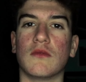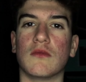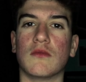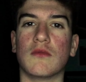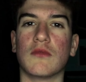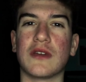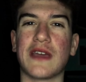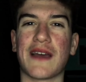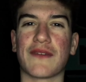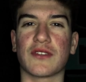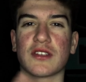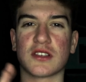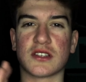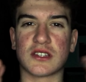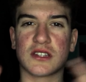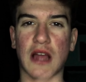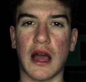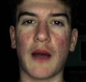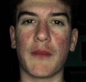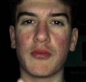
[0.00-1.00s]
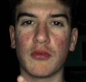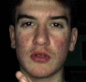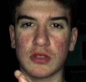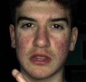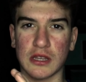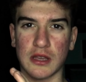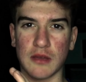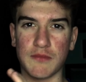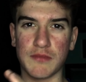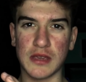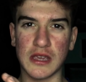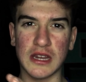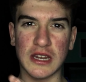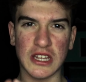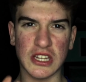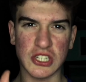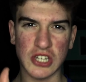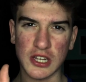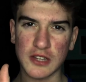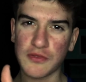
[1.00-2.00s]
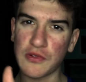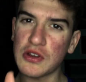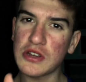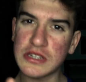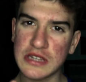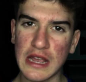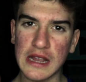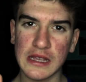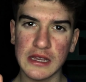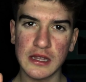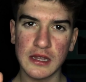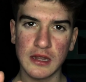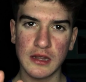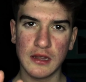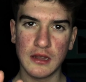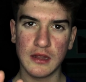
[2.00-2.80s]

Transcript: we have to stop with the competing just for a second.